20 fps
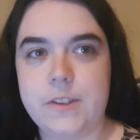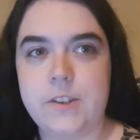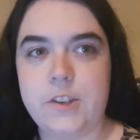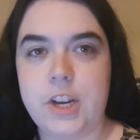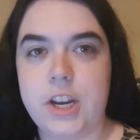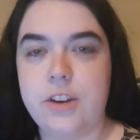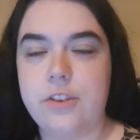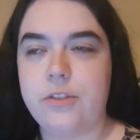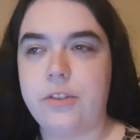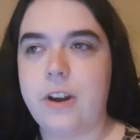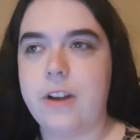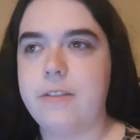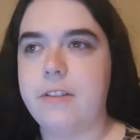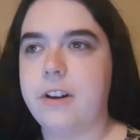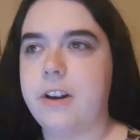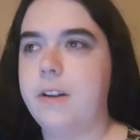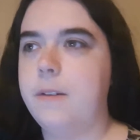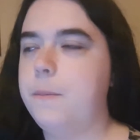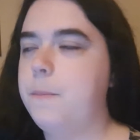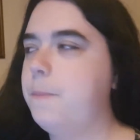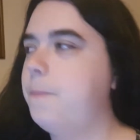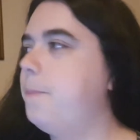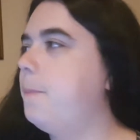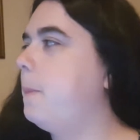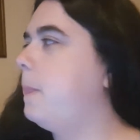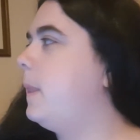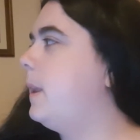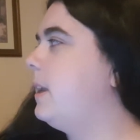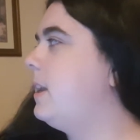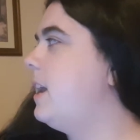changed forever.
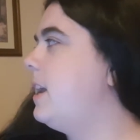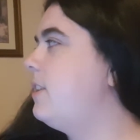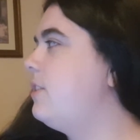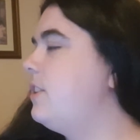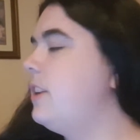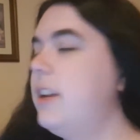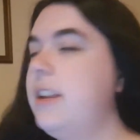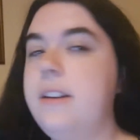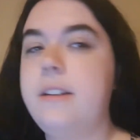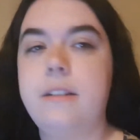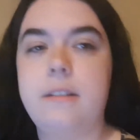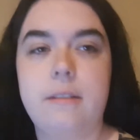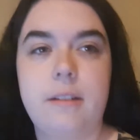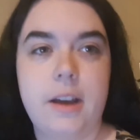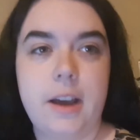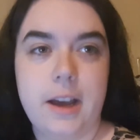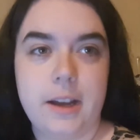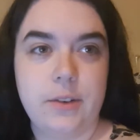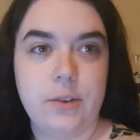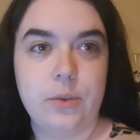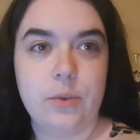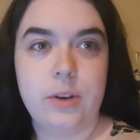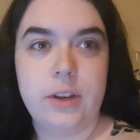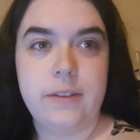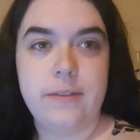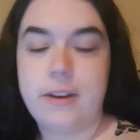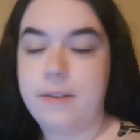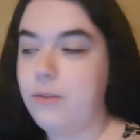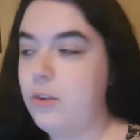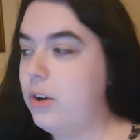The kitchen, I've
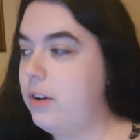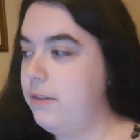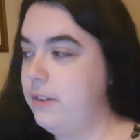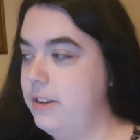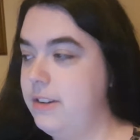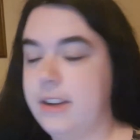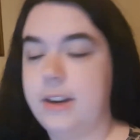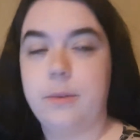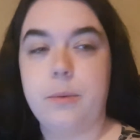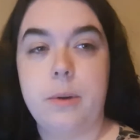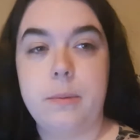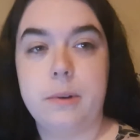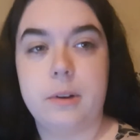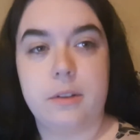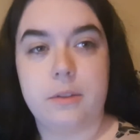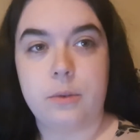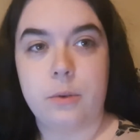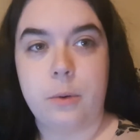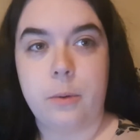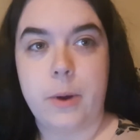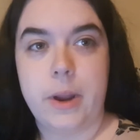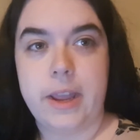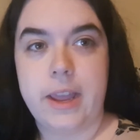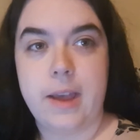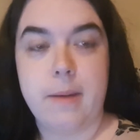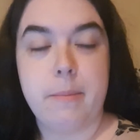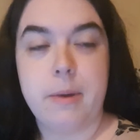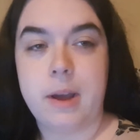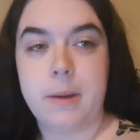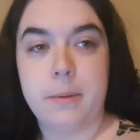not even decided what I'm going to throw away
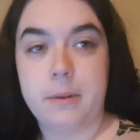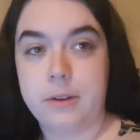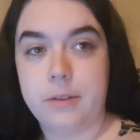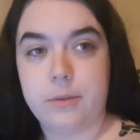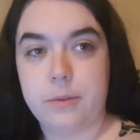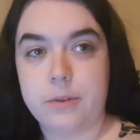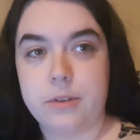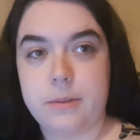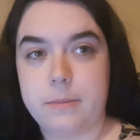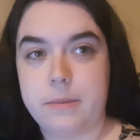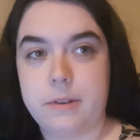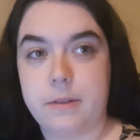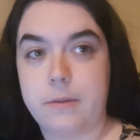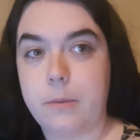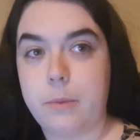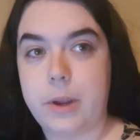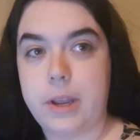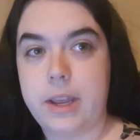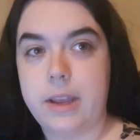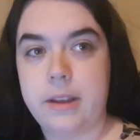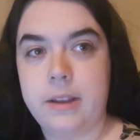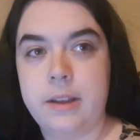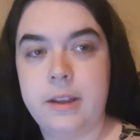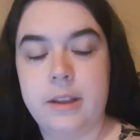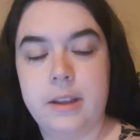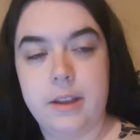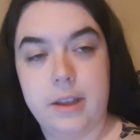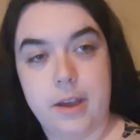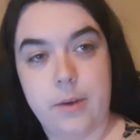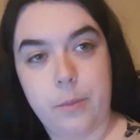yet, but I'm going to throw some stuff away.
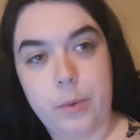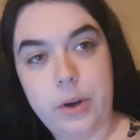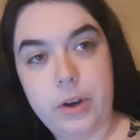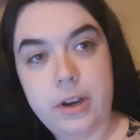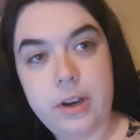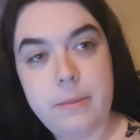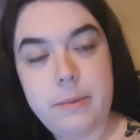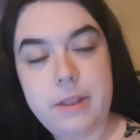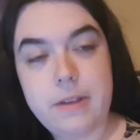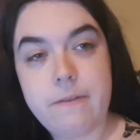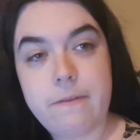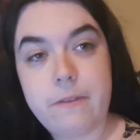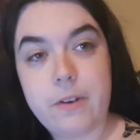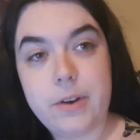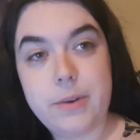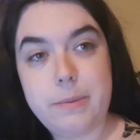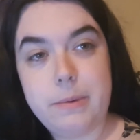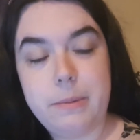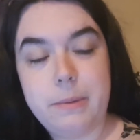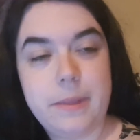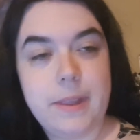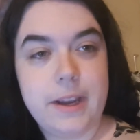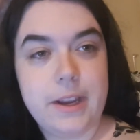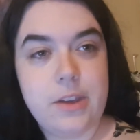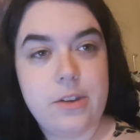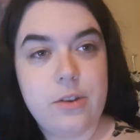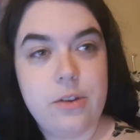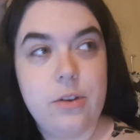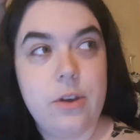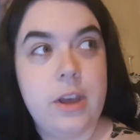We are going to be the first people in
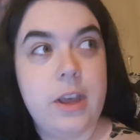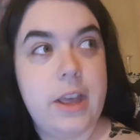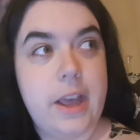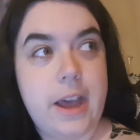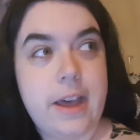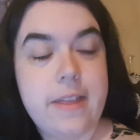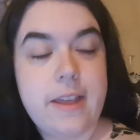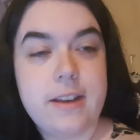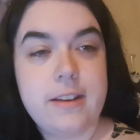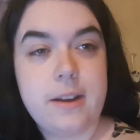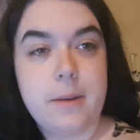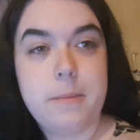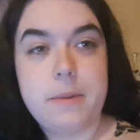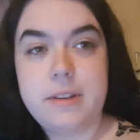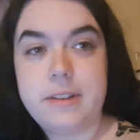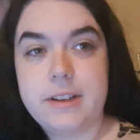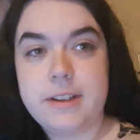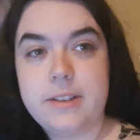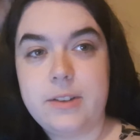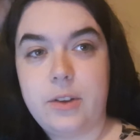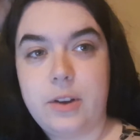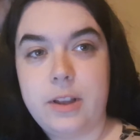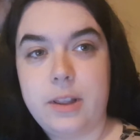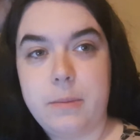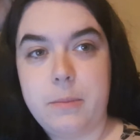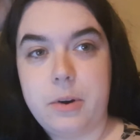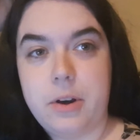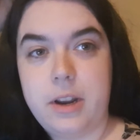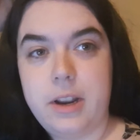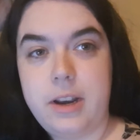that queue at that dump at 6 o'clock in
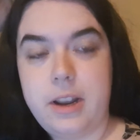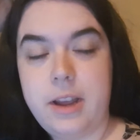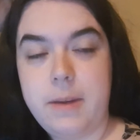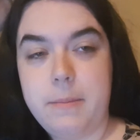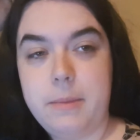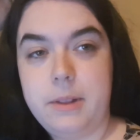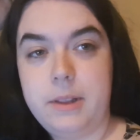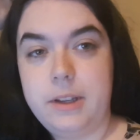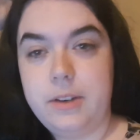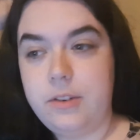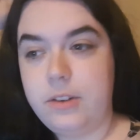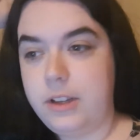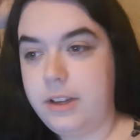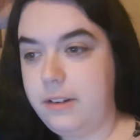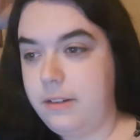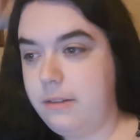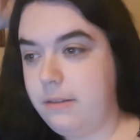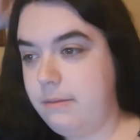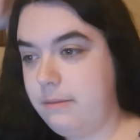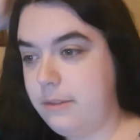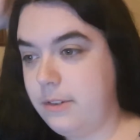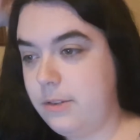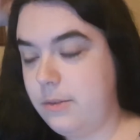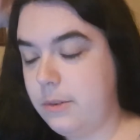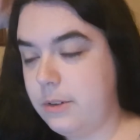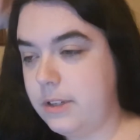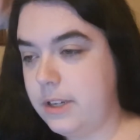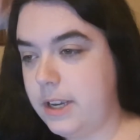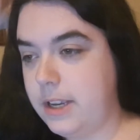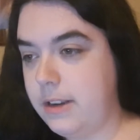the morning. I'm literally
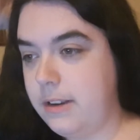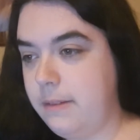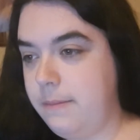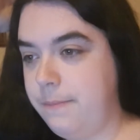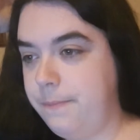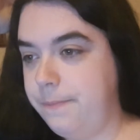so excited.